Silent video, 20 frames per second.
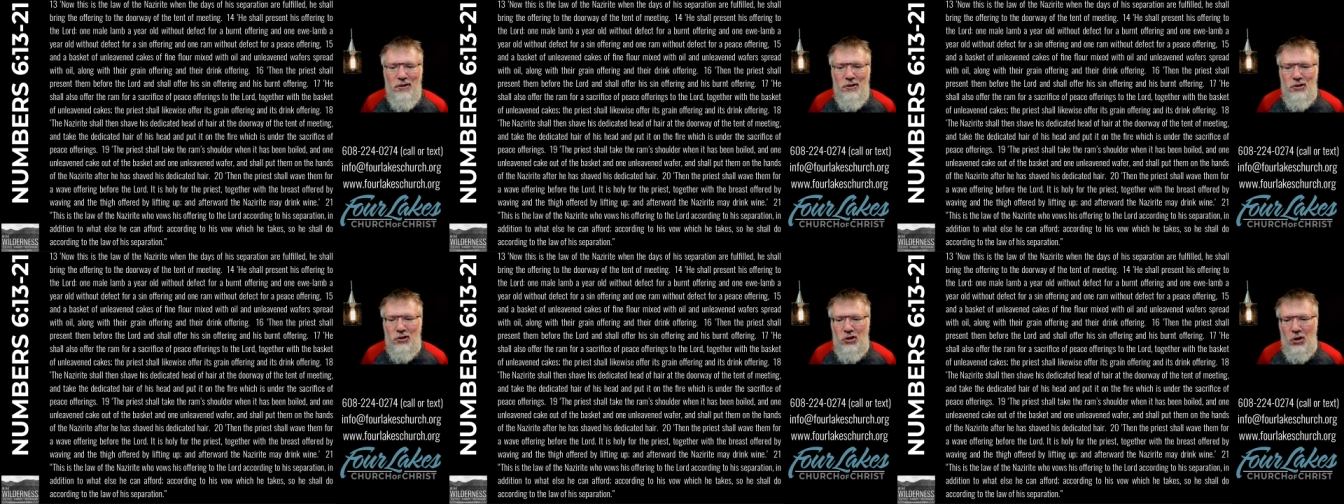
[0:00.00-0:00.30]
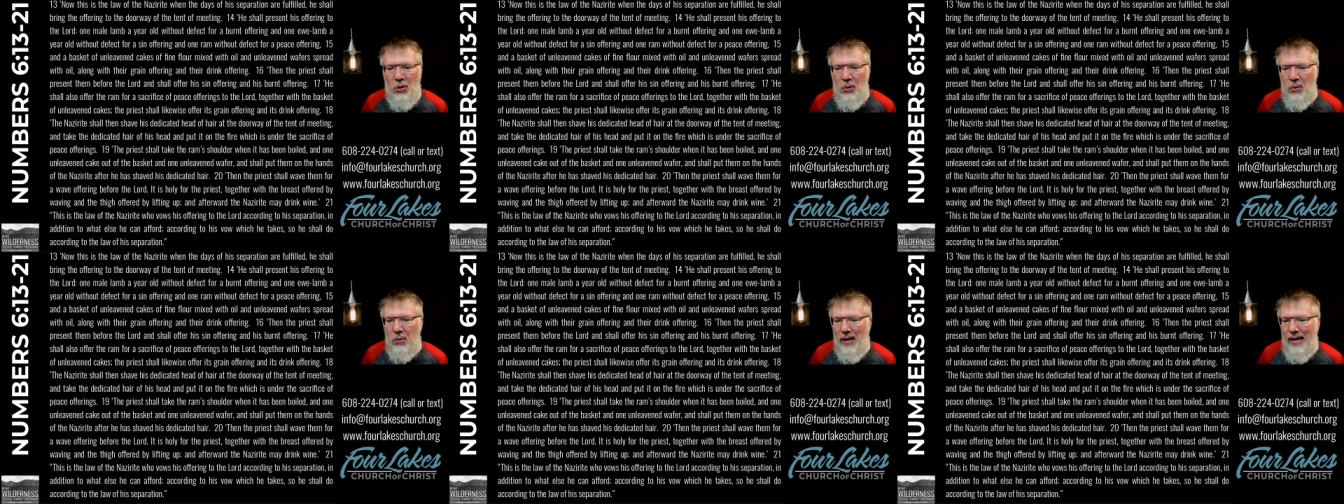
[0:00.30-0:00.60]

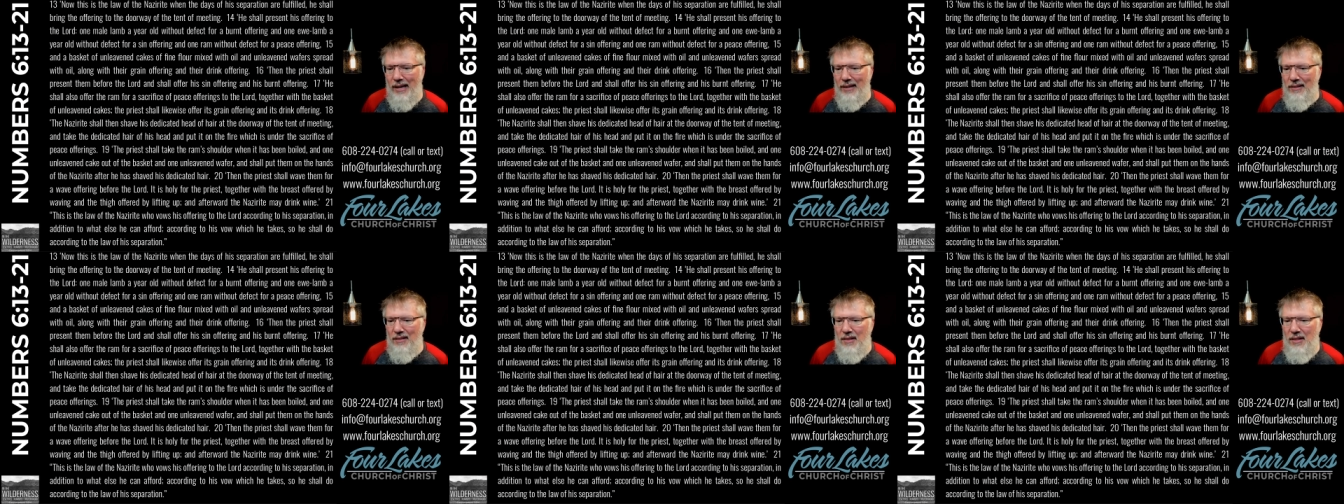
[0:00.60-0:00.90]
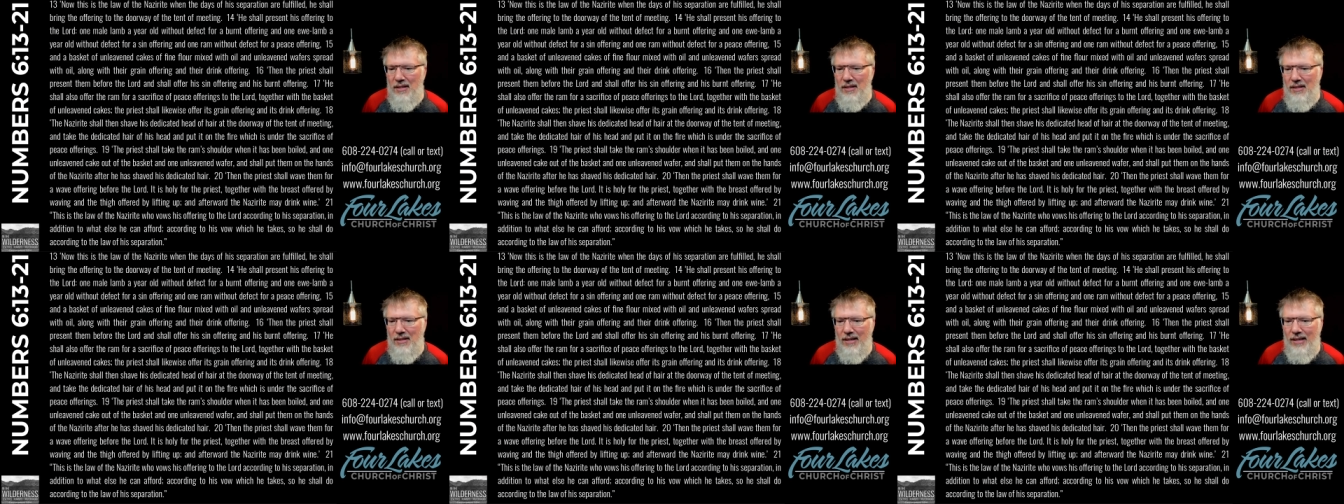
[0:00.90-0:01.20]
So, at
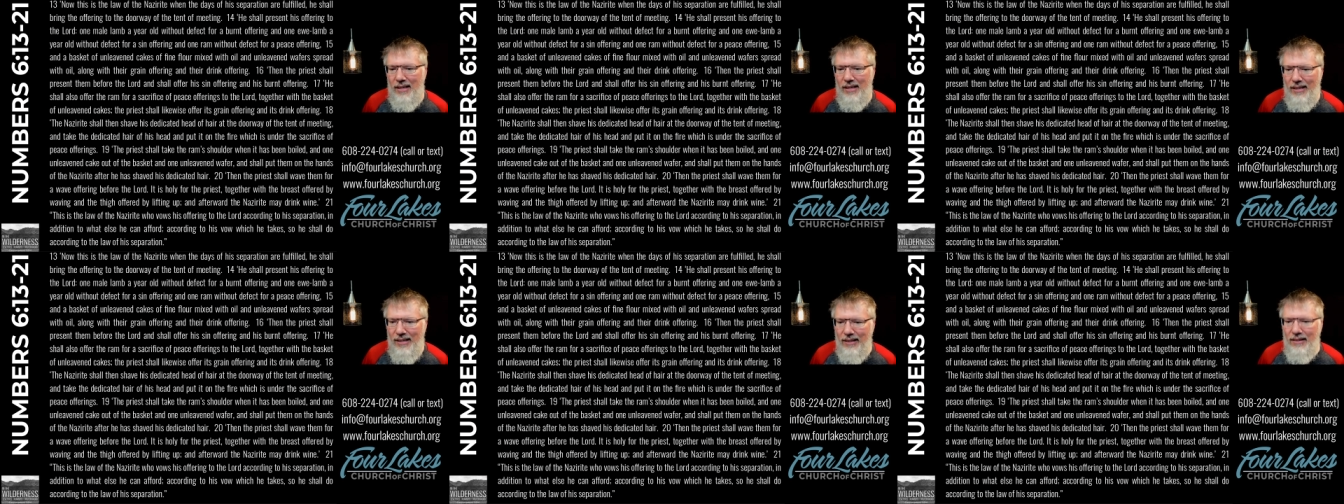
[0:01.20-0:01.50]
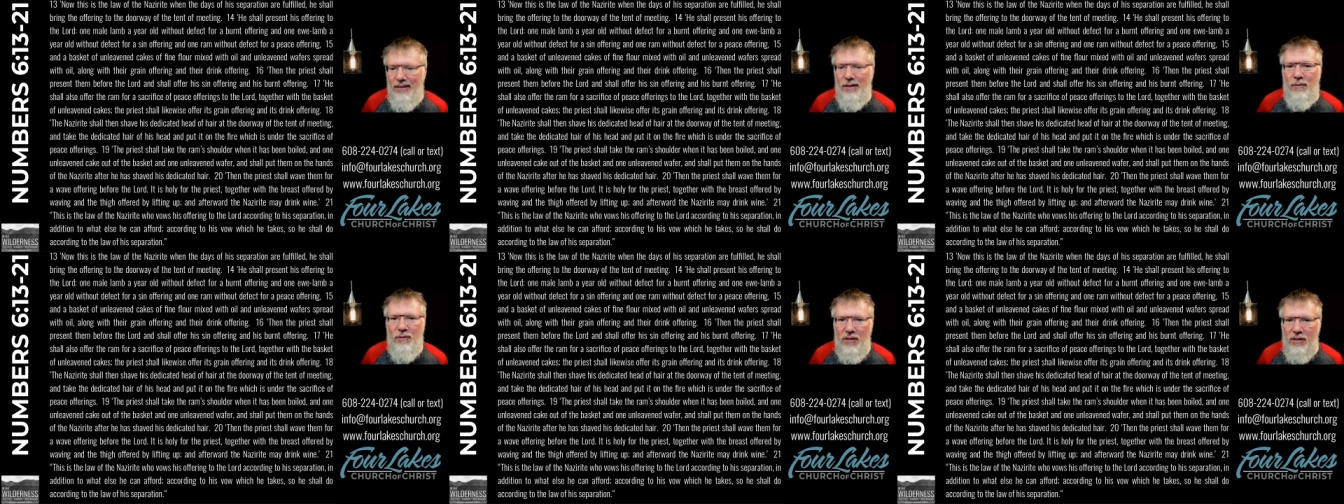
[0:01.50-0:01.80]
the
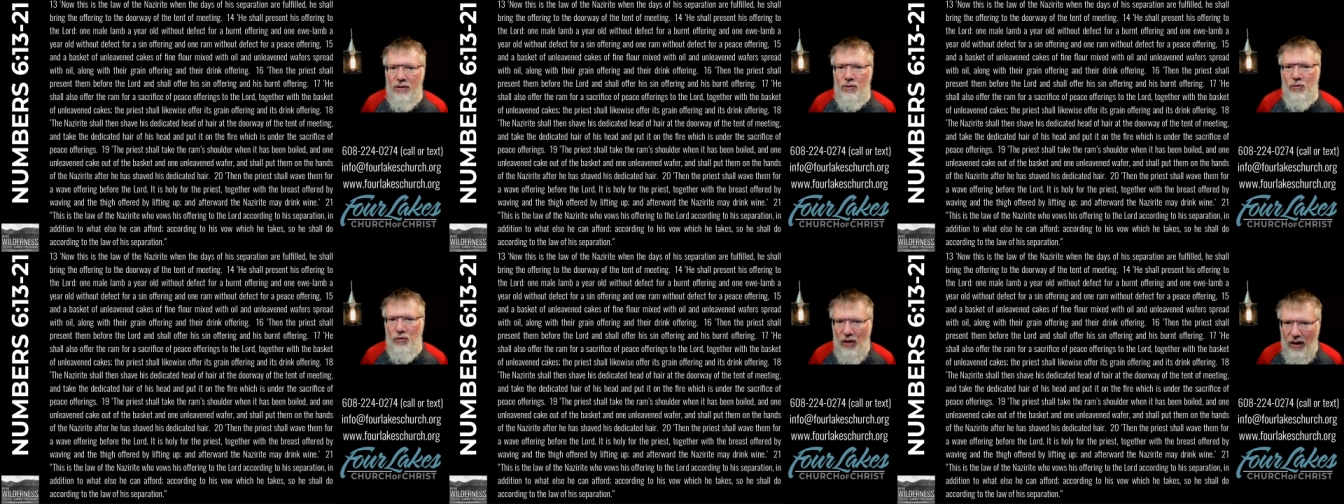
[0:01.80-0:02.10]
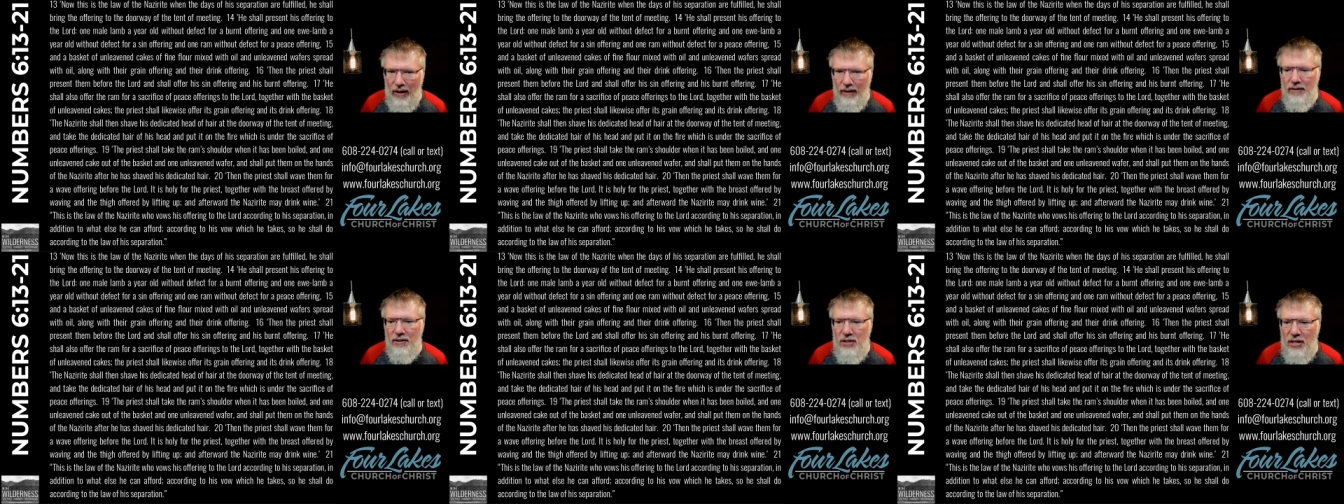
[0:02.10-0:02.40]
end of this
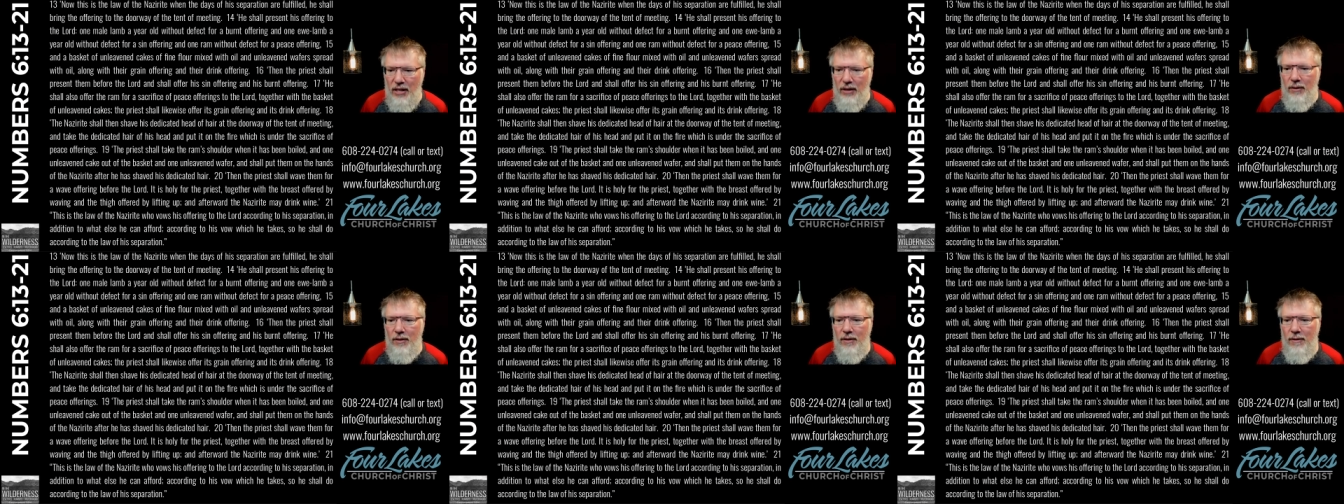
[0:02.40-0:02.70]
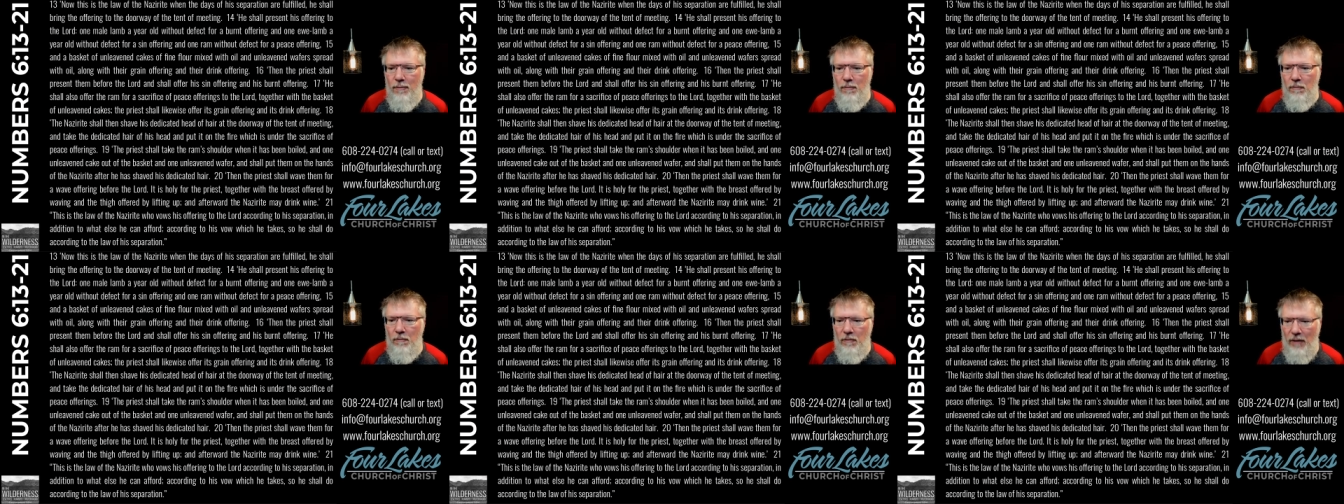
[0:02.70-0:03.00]

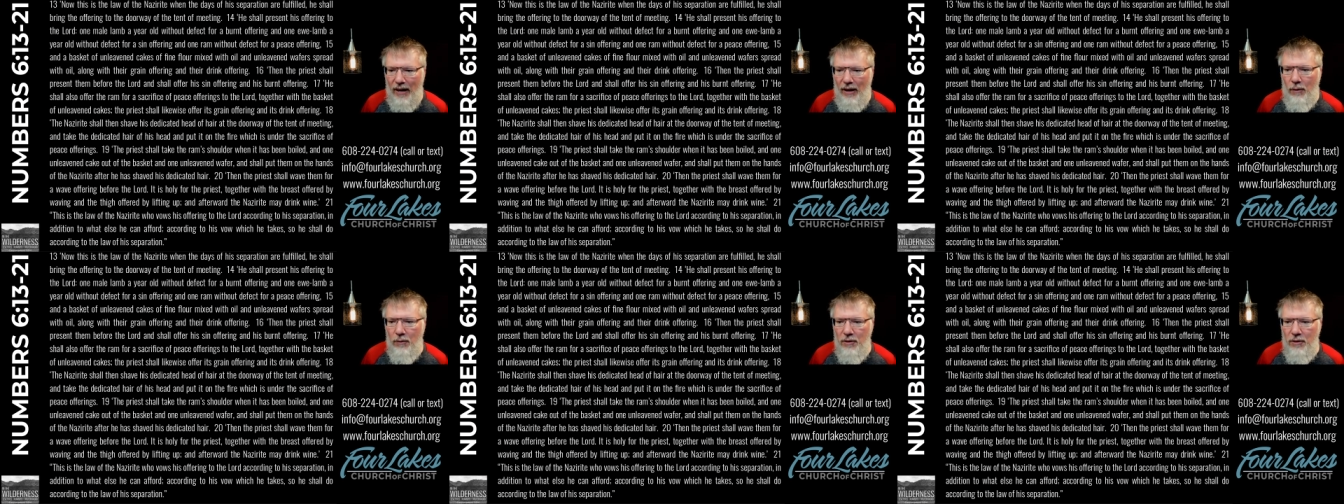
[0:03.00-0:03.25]
voluntary vow,